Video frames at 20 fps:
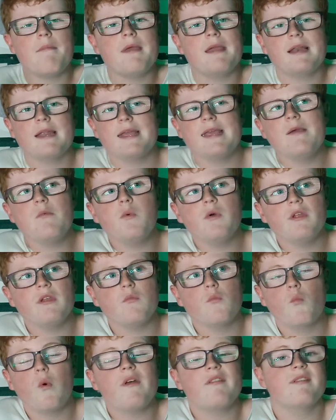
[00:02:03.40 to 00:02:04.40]
I mean, he
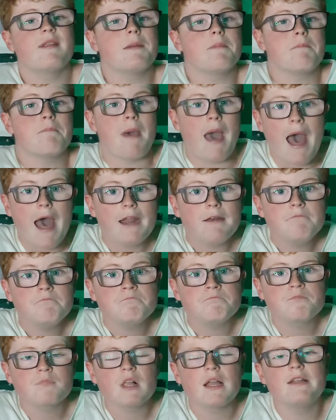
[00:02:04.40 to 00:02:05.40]
wasn't bad
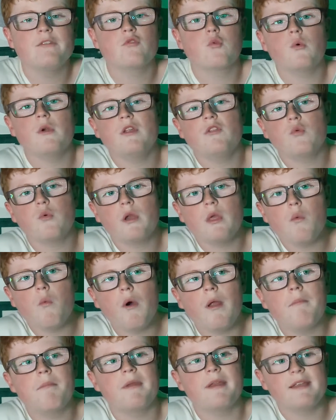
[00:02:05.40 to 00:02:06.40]
in
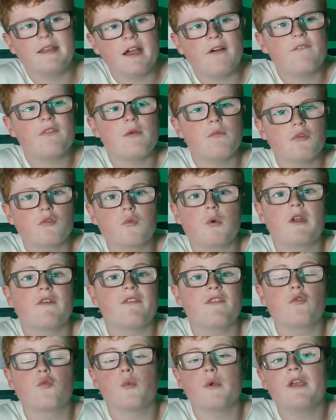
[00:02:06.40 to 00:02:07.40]
2021, but it definitely was one of
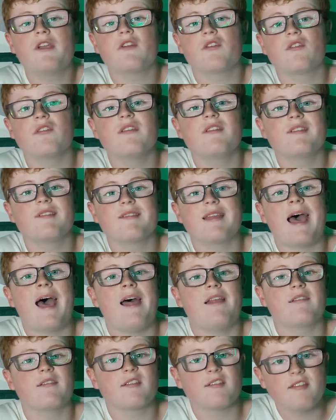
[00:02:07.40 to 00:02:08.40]
his weaker seasons
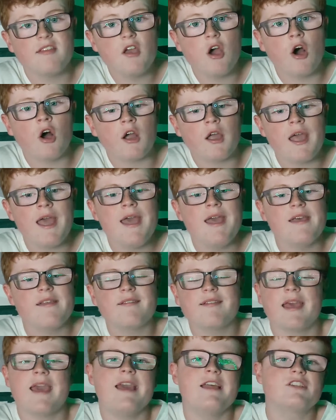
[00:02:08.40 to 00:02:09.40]
as a Seahawk.
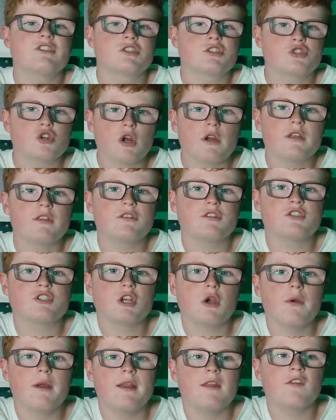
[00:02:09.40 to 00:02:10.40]
His age is starting to
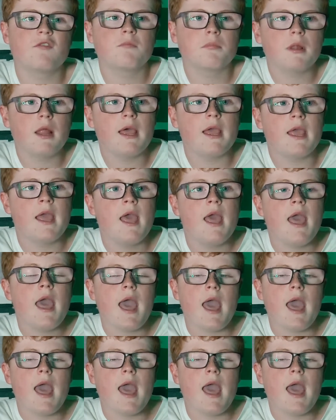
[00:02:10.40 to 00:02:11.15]
show in his play.